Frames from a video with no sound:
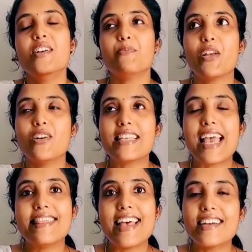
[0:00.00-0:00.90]
Because
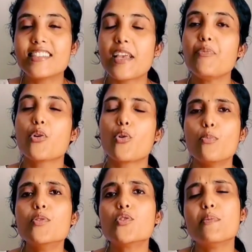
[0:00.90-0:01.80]
at that time, your
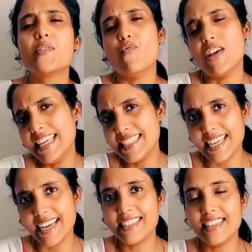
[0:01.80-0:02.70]
chromosome is very
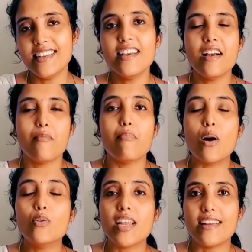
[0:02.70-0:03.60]
tightly
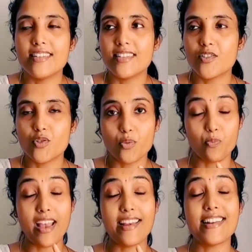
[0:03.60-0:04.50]
bound, and
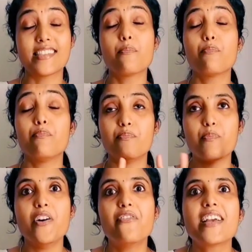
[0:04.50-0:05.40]
it has a
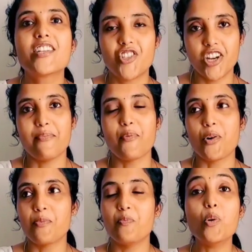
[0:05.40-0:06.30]
perfect shape,
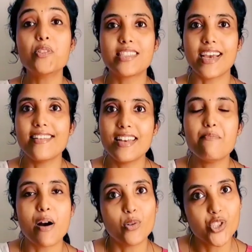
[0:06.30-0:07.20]
or most tightly
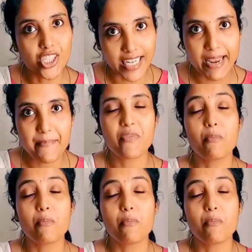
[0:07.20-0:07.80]
bound shape,